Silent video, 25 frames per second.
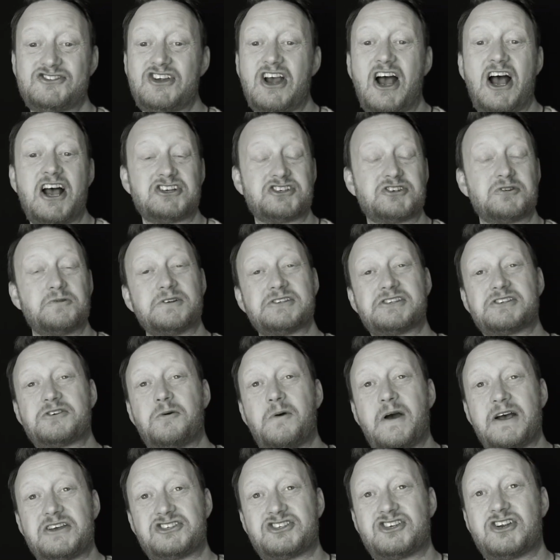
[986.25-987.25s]
Joshua's
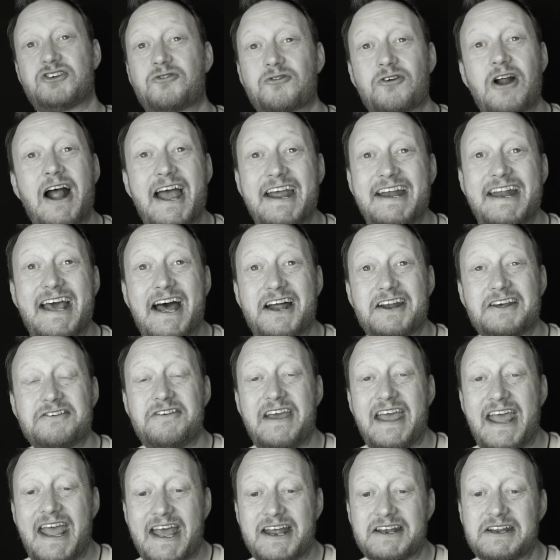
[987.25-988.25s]
question right out
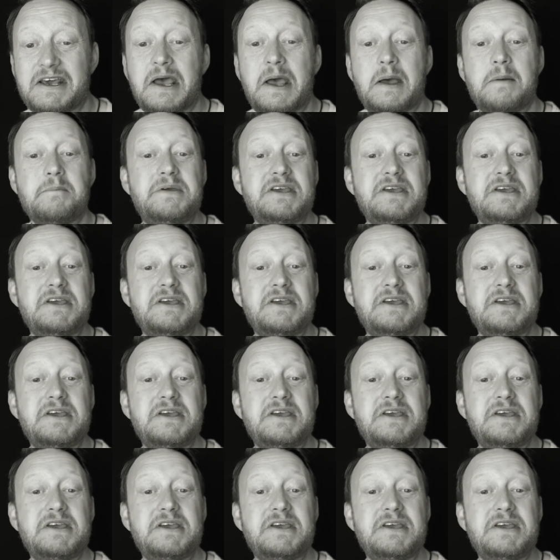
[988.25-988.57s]
of hand